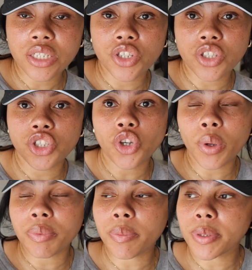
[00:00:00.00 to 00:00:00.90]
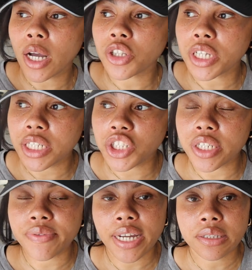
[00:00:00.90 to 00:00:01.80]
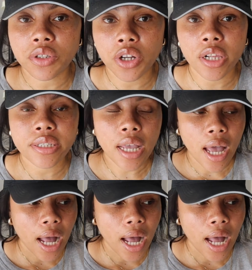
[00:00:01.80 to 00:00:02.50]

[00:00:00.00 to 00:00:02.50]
just showing people how you can achieve nice curls.